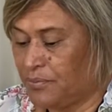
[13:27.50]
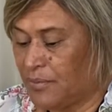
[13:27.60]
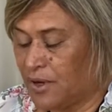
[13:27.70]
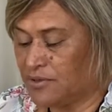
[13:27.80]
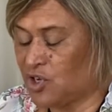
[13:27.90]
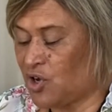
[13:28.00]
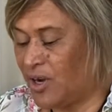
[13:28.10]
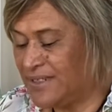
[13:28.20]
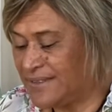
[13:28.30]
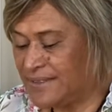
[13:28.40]
because I
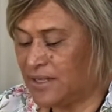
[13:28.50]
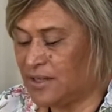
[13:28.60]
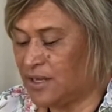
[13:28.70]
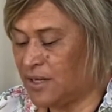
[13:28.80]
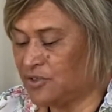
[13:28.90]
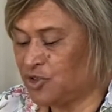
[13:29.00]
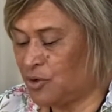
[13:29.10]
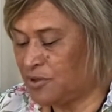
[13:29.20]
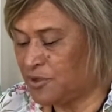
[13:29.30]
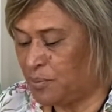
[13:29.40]
kind of see that
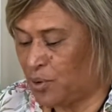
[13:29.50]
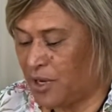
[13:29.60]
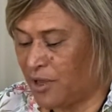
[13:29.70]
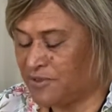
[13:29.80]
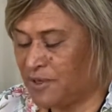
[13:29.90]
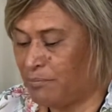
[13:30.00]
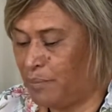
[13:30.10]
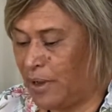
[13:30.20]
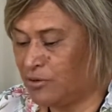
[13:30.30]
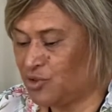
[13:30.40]
as putting up some
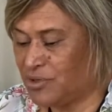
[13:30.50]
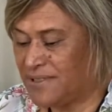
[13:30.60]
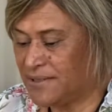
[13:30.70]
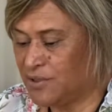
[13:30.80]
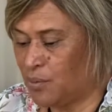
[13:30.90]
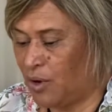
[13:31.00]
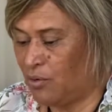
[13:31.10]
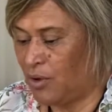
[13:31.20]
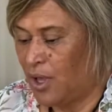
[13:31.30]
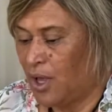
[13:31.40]
boundaries as
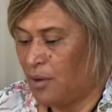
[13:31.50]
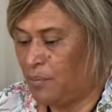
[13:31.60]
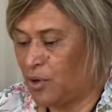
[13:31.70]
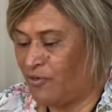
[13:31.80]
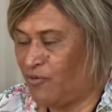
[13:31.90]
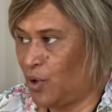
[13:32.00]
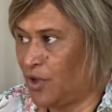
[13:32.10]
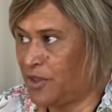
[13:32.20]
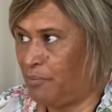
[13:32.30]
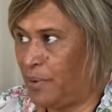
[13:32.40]
well, but I feel
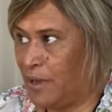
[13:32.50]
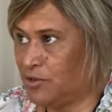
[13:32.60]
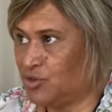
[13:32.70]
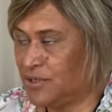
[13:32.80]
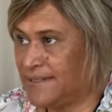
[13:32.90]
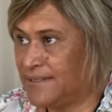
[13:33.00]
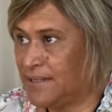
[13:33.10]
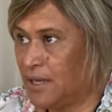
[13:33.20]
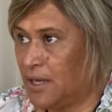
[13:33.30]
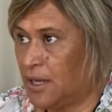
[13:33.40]
like the boundaries
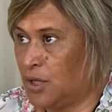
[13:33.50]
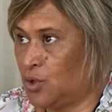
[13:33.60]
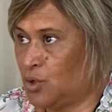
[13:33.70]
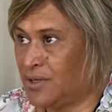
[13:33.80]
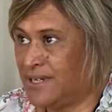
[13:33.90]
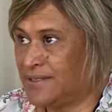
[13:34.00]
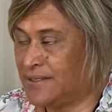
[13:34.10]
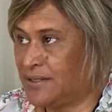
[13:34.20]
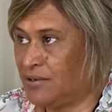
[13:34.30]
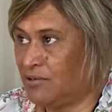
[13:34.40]
are not
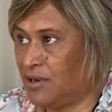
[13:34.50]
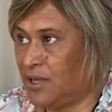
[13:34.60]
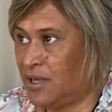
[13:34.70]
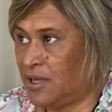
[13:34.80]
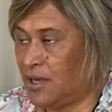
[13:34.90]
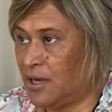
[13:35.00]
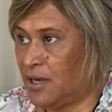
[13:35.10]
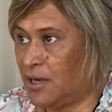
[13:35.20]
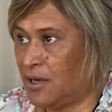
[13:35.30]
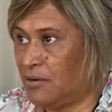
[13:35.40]
necessarily
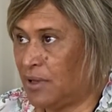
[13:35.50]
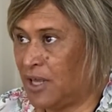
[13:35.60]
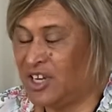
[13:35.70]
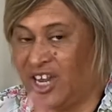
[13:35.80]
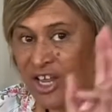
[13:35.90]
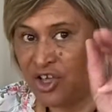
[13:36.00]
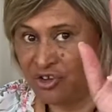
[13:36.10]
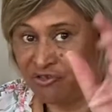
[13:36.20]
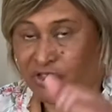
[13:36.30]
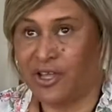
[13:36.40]
a
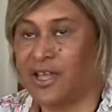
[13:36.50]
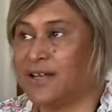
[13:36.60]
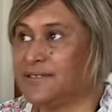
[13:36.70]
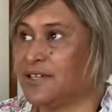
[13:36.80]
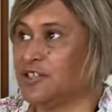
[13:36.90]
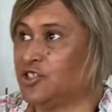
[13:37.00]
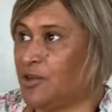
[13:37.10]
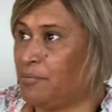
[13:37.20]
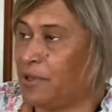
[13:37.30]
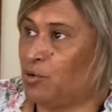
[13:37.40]
negative thing as such.
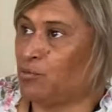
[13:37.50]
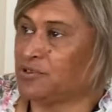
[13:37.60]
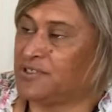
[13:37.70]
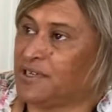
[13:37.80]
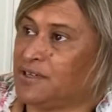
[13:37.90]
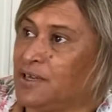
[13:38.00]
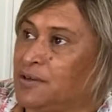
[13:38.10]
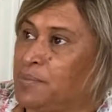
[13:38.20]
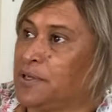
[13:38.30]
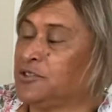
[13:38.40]
Some people would see
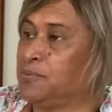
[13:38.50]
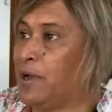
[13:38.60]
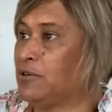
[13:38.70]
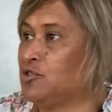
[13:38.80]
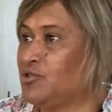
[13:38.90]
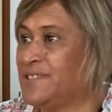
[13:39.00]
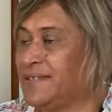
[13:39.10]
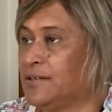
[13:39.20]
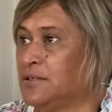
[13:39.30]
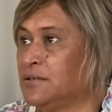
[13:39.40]
that, but it's boundaries
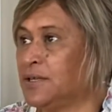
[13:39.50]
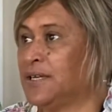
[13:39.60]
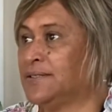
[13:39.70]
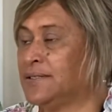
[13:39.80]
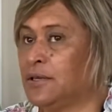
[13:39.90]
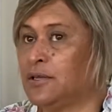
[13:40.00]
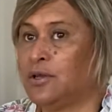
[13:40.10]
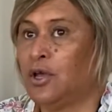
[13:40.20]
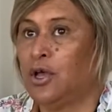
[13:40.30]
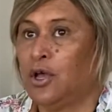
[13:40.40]
because
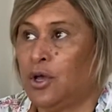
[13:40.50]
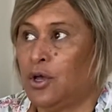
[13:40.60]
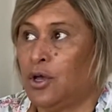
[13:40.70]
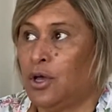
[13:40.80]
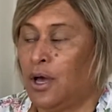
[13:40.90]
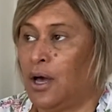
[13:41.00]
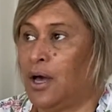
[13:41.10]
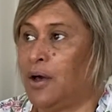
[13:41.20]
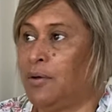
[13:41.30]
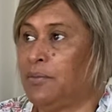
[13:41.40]

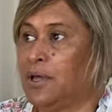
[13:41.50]
I'm